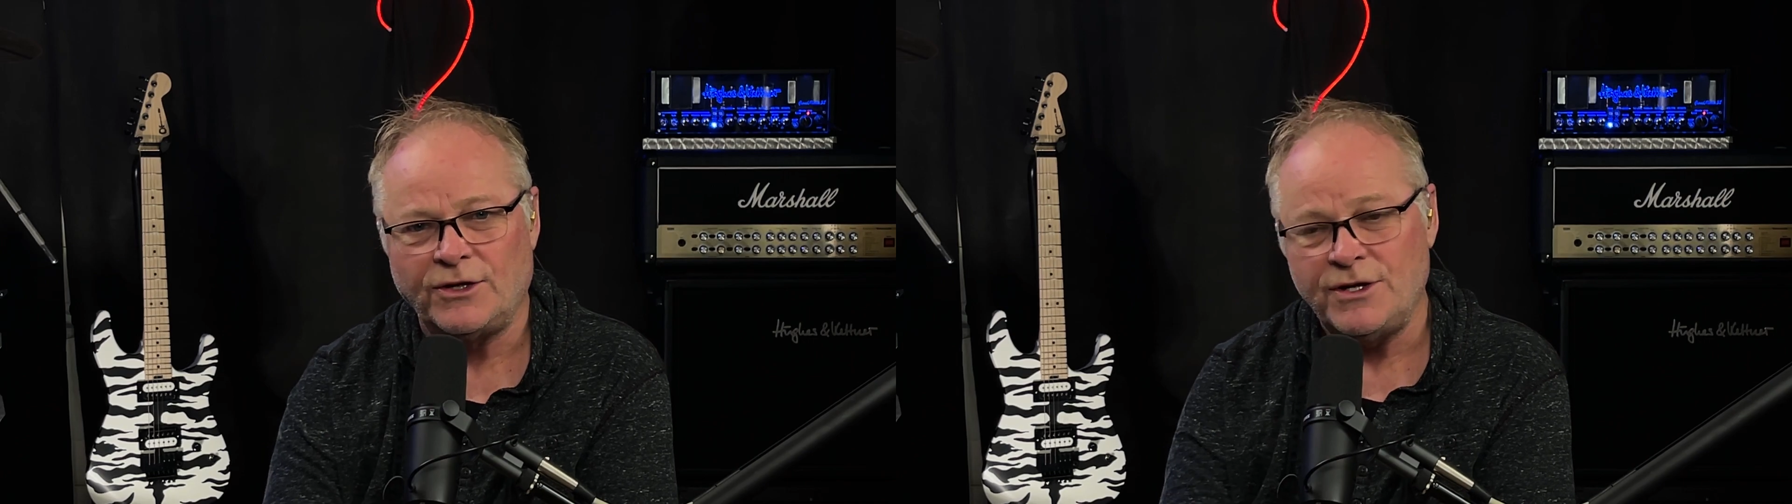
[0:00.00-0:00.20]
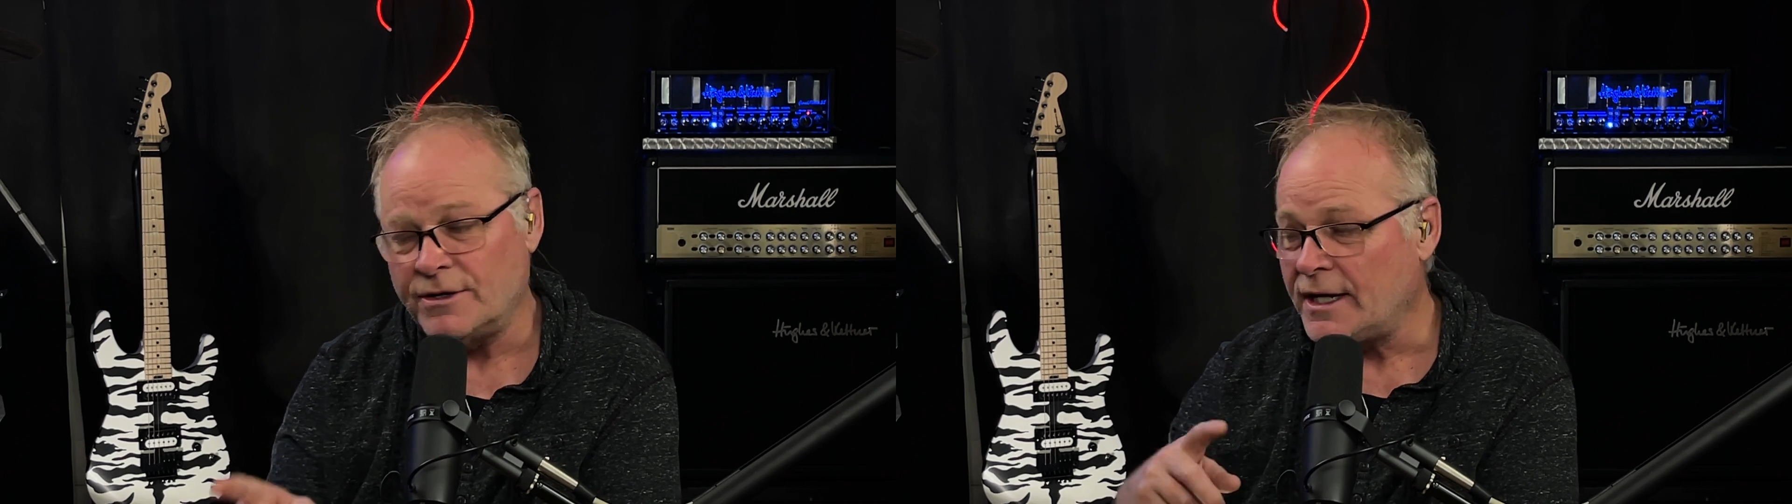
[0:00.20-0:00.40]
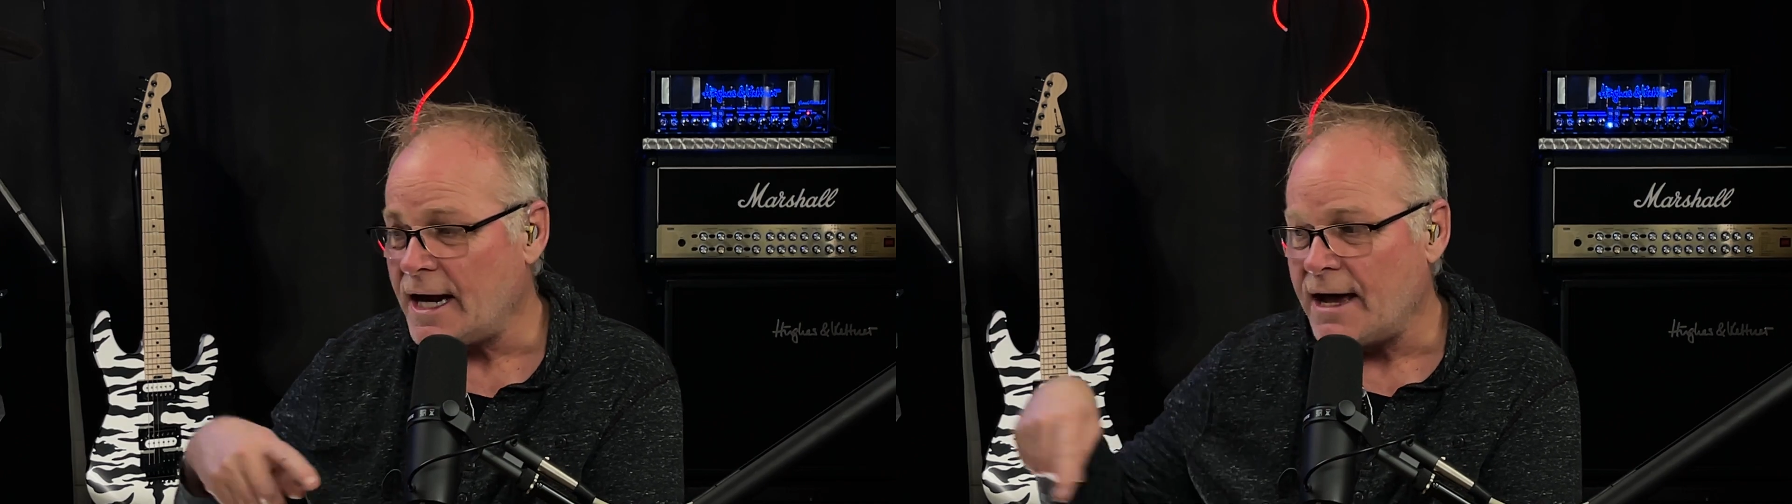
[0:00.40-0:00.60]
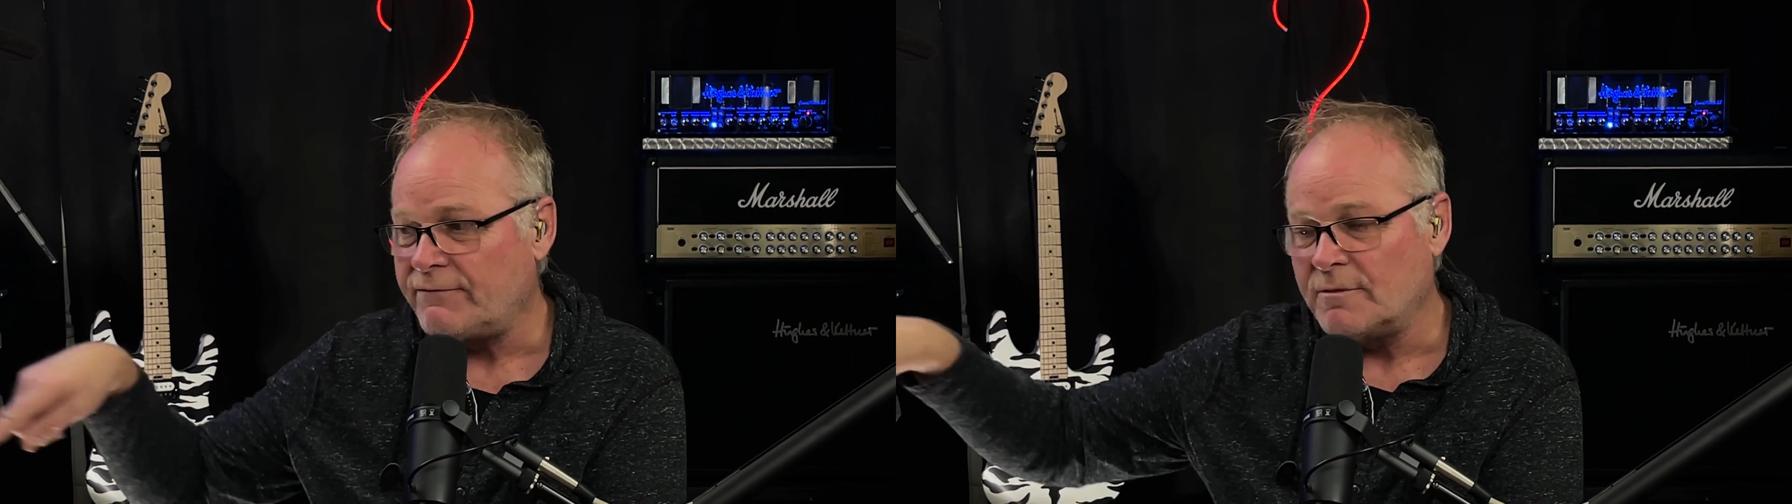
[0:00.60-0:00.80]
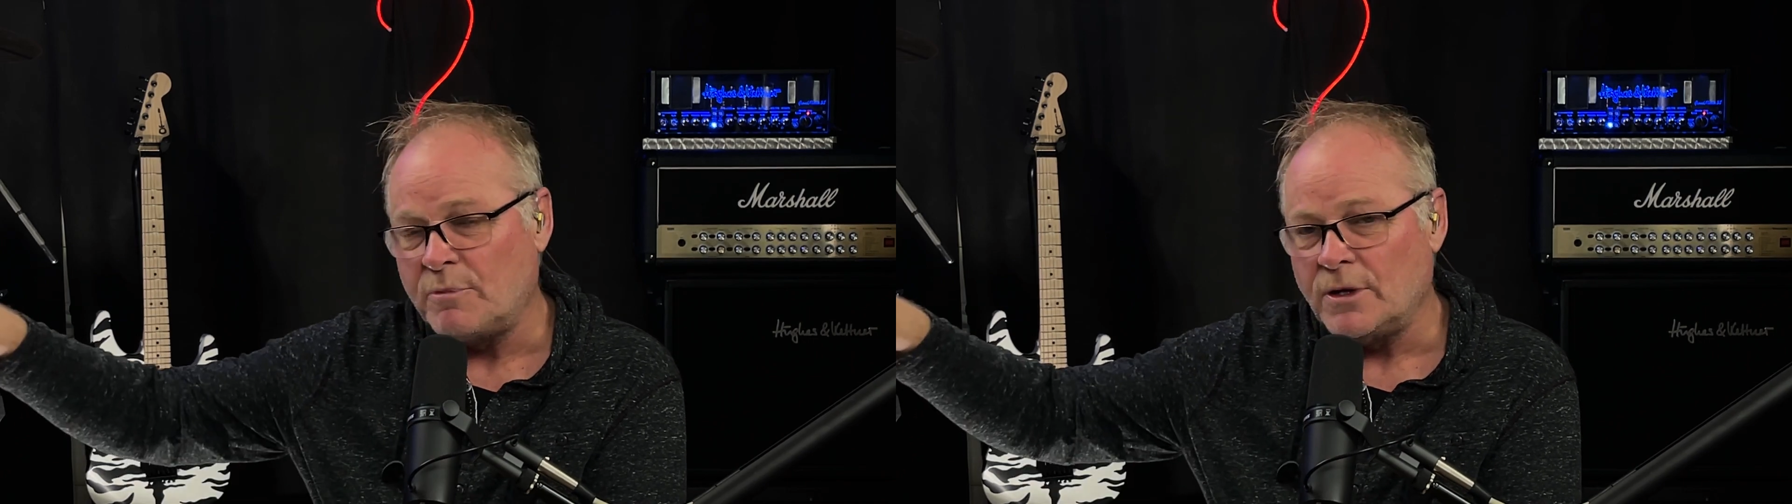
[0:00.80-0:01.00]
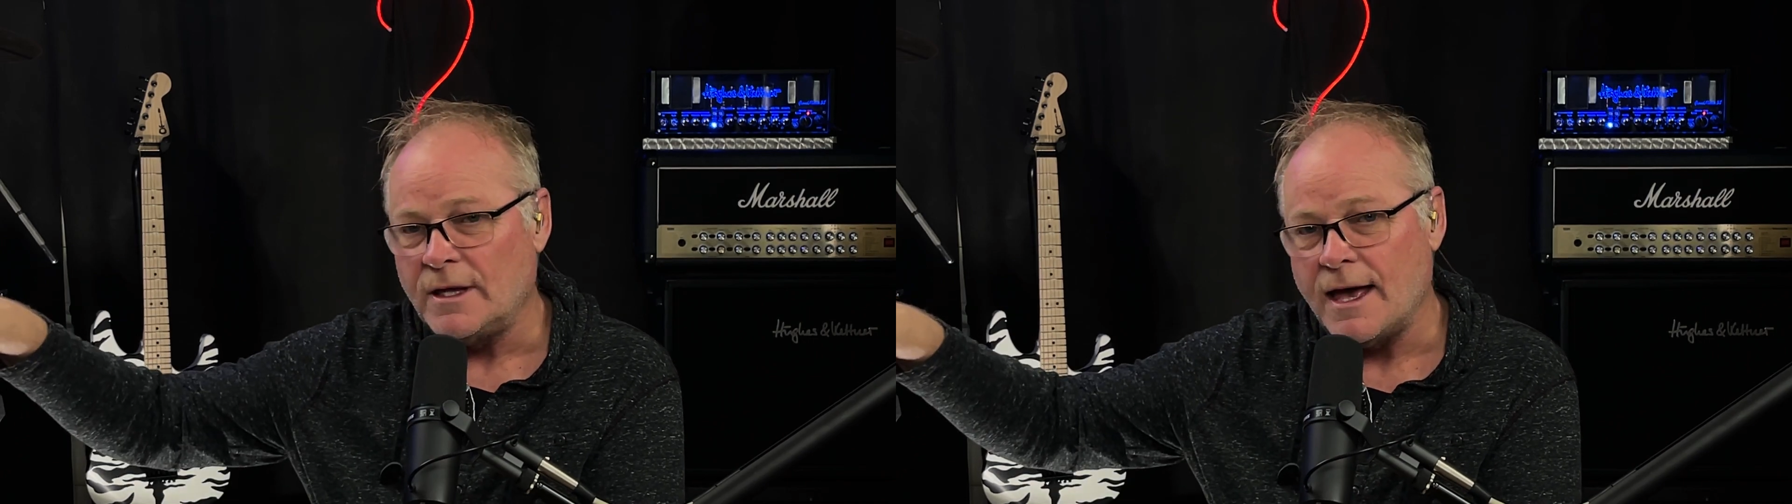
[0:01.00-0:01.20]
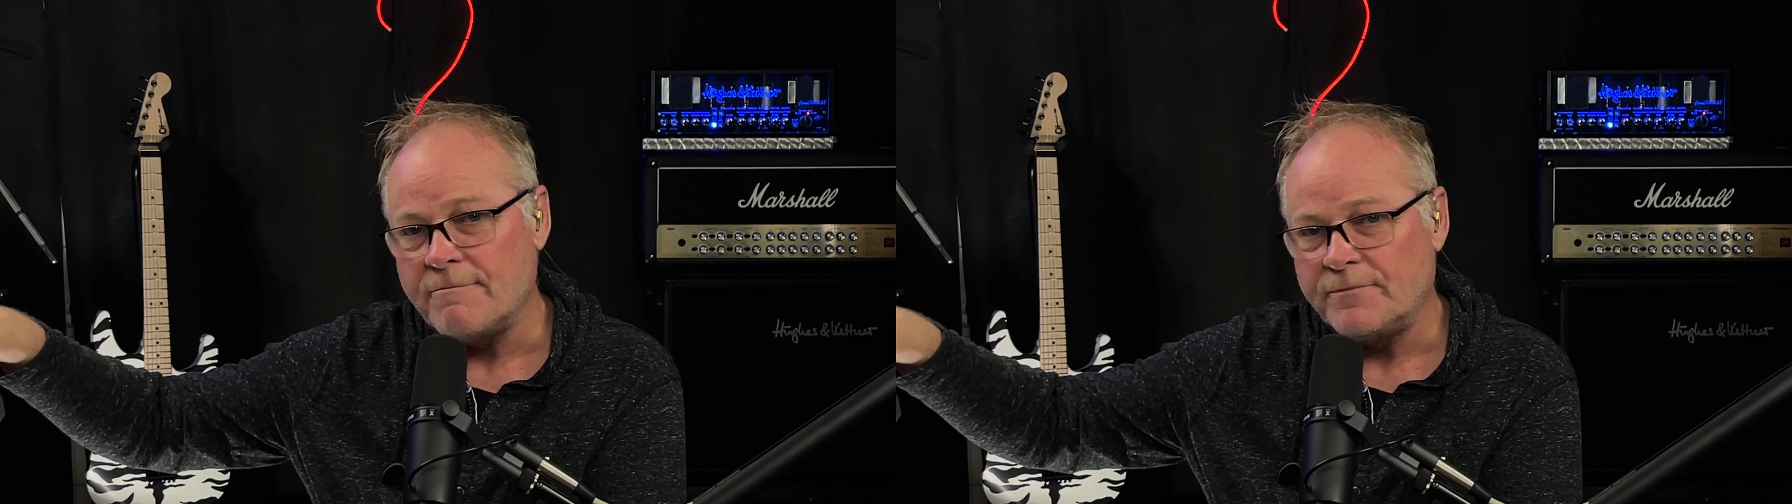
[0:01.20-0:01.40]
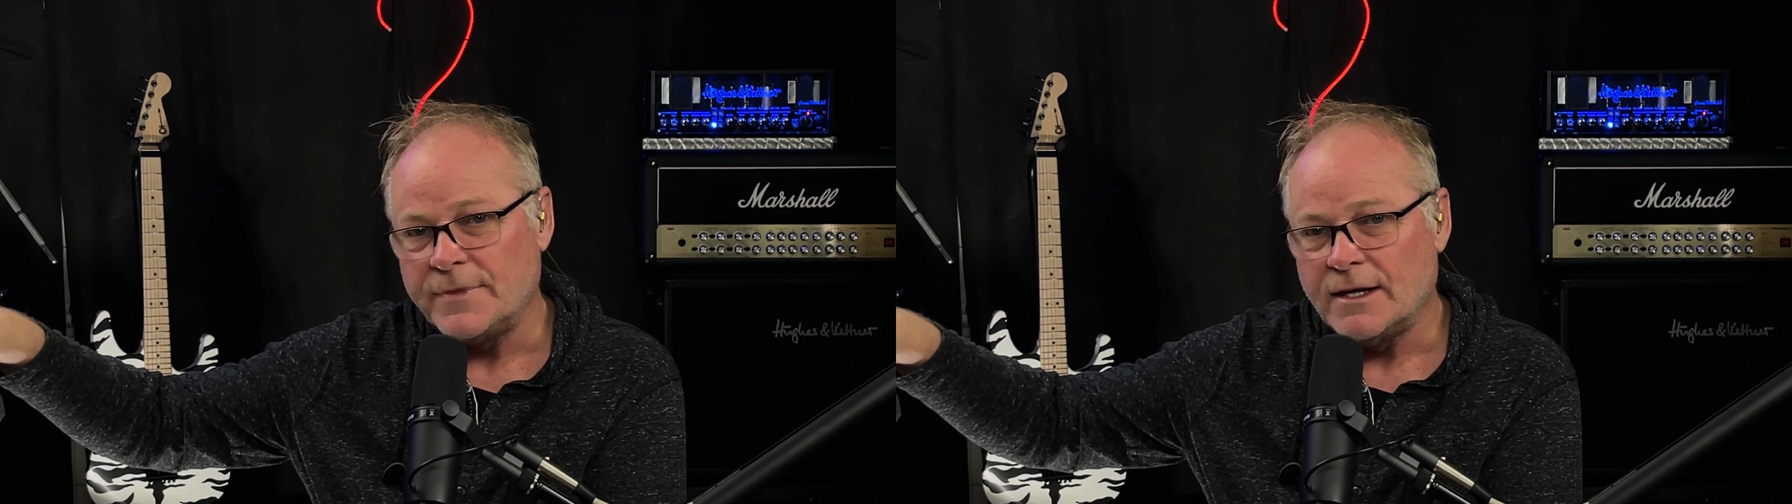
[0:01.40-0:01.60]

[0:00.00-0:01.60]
So you're going to have to pull up